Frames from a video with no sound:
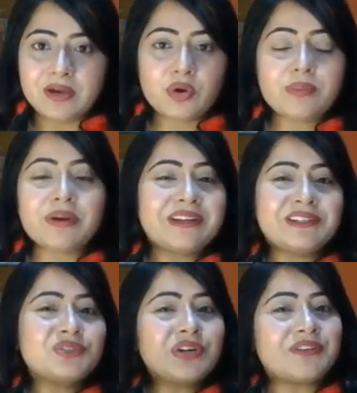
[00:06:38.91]
Okay, but
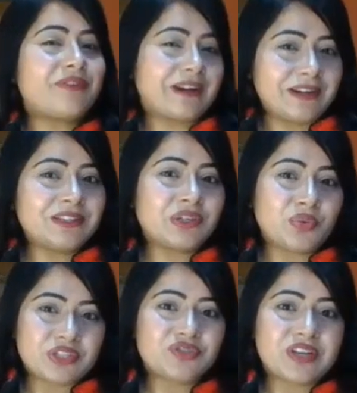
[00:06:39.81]
it is not affecting the
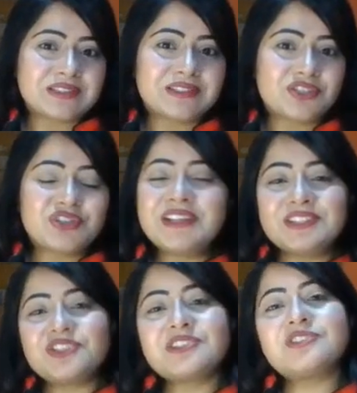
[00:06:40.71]
question as such.
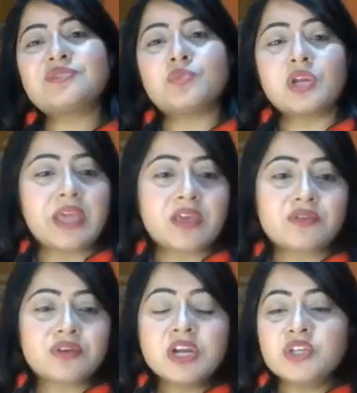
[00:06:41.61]
It's just a small
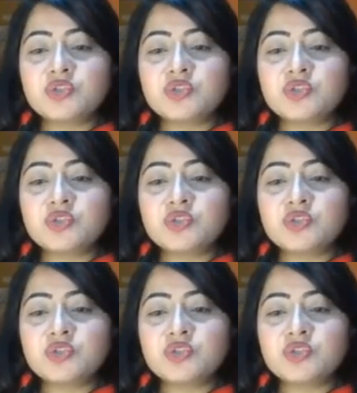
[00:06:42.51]
error.